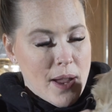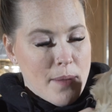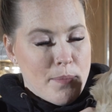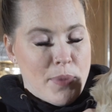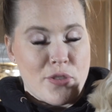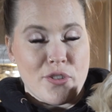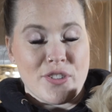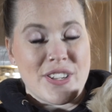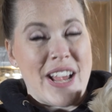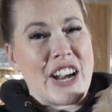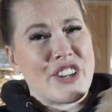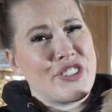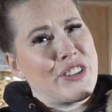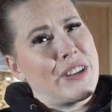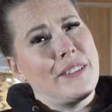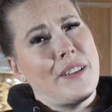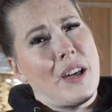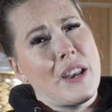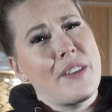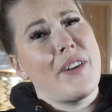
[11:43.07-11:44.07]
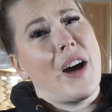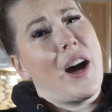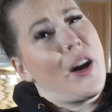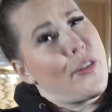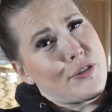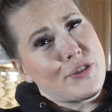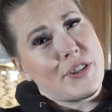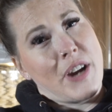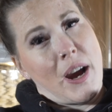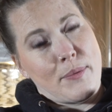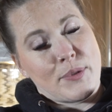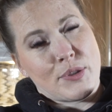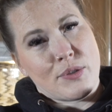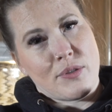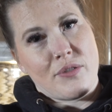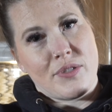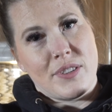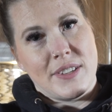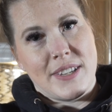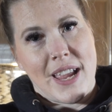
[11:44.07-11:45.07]
but there's actually a lot of other times
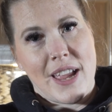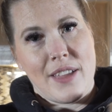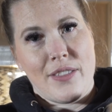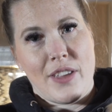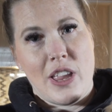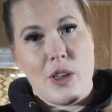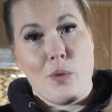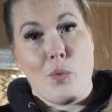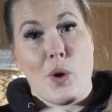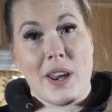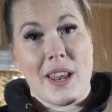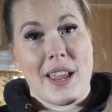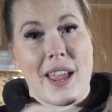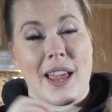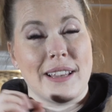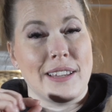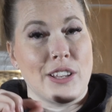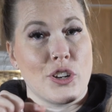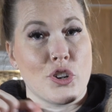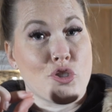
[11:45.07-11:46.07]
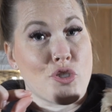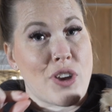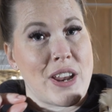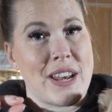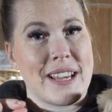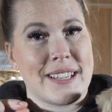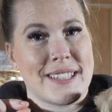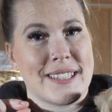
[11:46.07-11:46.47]
throughout the day that you want to get little training